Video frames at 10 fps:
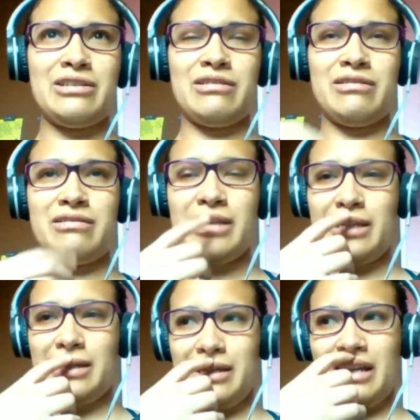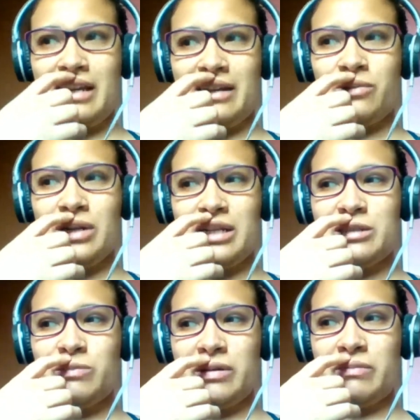So I
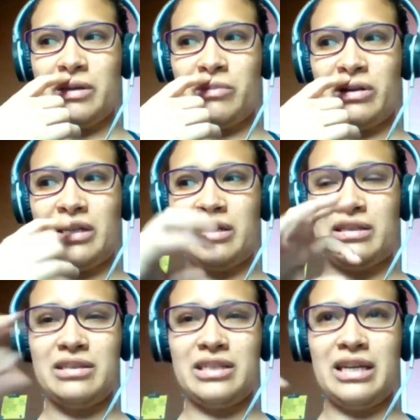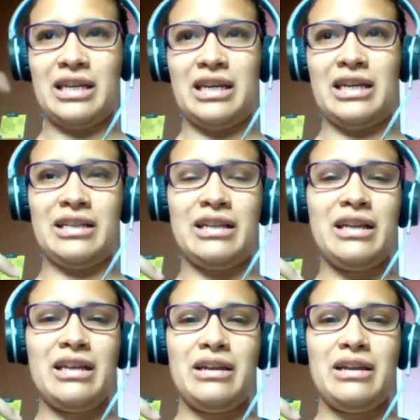really spend my money checking